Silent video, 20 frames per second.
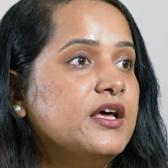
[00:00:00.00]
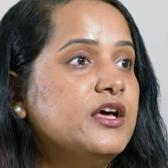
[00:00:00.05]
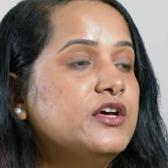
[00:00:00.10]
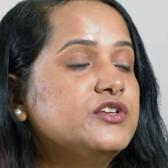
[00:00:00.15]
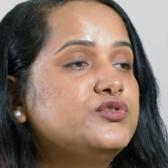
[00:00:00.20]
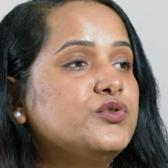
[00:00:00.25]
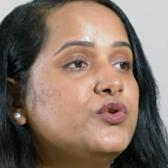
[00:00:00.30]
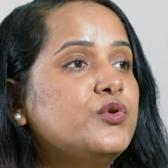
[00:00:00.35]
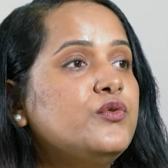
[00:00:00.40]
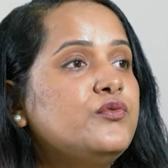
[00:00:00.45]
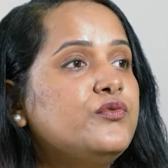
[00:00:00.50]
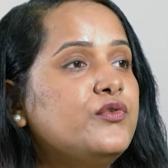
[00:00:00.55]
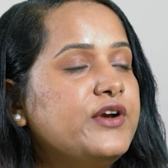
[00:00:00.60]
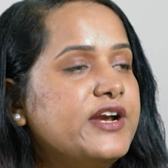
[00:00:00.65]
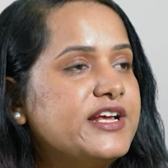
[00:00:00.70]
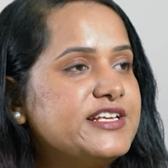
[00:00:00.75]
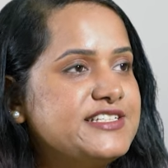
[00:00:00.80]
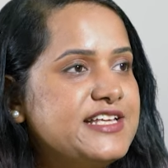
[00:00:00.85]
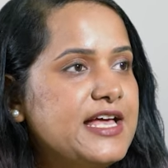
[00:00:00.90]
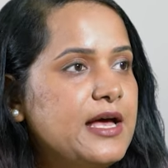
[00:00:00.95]
So, for
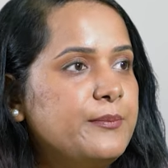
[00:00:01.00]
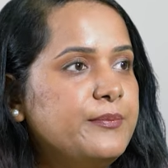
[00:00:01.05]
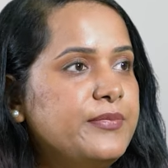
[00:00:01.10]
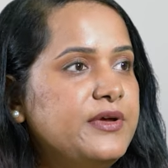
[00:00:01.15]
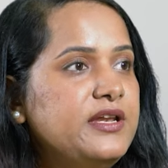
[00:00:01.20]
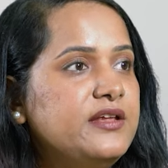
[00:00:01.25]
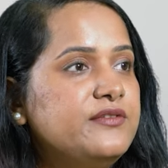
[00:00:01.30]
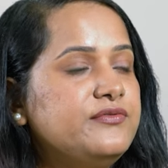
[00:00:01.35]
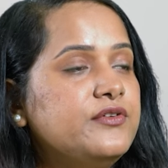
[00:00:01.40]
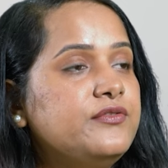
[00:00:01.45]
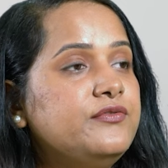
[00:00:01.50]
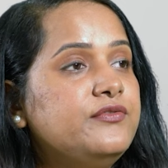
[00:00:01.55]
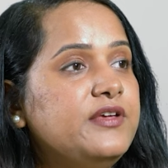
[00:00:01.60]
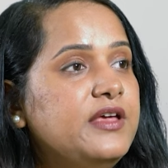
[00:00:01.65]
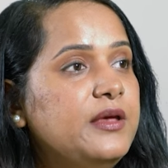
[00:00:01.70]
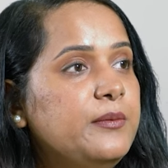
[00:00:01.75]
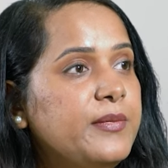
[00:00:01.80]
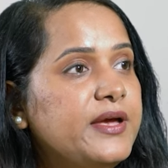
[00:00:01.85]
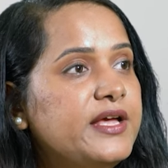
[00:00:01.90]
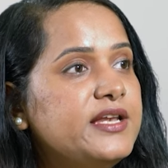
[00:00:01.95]
example, if a
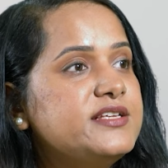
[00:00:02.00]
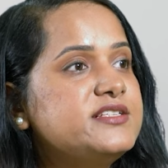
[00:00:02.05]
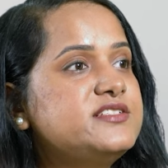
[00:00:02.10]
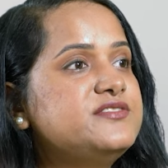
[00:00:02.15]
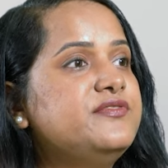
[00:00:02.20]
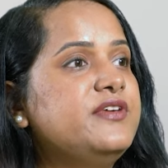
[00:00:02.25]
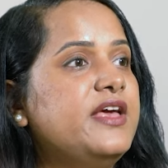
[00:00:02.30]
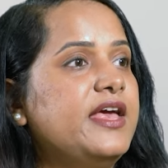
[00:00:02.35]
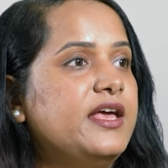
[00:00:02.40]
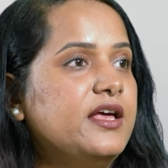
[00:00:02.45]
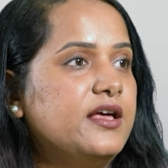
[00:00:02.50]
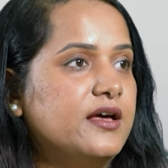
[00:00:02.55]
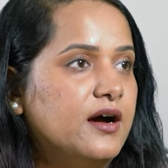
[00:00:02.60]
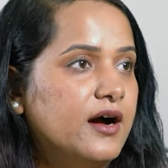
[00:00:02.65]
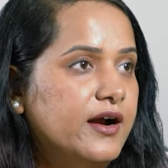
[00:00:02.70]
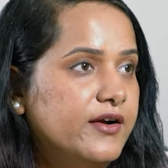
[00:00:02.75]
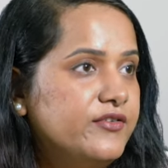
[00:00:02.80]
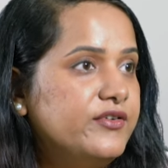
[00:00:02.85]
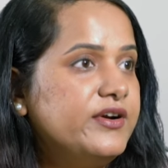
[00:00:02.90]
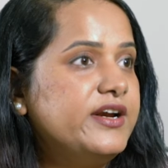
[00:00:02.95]
female is weighing
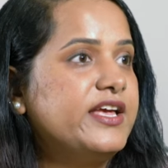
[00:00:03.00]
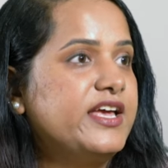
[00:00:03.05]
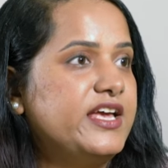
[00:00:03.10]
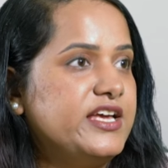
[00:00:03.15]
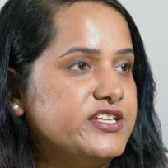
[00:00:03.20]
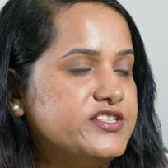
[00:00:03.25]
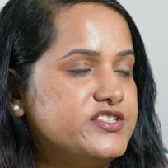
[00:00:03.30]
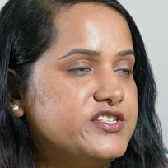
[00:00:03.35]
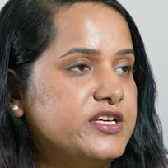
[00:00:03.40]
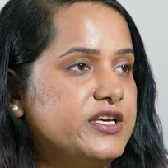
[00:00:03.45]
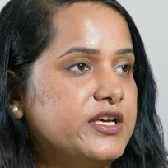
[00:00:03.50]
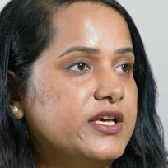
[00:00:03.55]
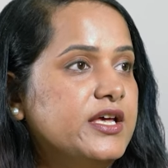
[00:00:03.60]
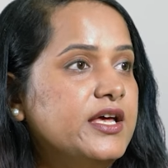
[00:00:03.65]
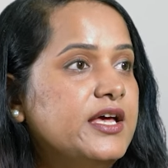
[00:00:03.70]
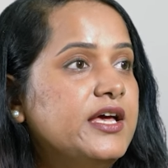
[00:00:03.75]
100 kg,